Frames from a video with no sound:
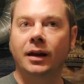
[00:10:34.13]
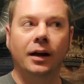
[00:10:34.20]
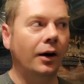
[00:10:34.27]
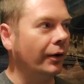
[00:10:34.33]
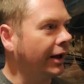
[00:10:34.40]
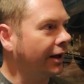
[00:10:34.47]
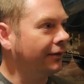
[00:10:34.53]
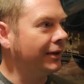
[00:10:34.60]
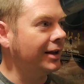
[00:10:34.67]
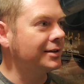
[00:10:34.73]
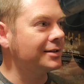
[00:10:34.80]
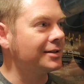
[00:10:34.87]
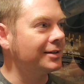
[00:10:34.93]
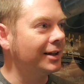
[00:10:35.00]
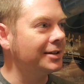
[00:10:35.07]
Oh yeah,
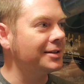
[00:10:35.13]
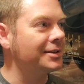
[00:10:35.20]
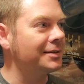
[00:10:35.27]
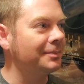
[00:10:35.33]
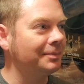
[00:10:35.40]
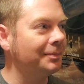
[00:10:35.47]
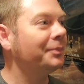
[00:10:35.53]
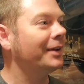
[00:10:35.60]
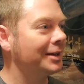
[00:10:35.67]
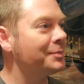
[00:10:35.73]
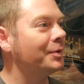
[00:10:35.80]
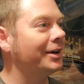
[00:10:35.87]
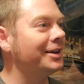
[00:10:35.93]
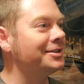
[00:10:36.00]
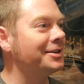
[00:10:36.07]
that's
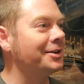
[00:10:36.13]
pretty easy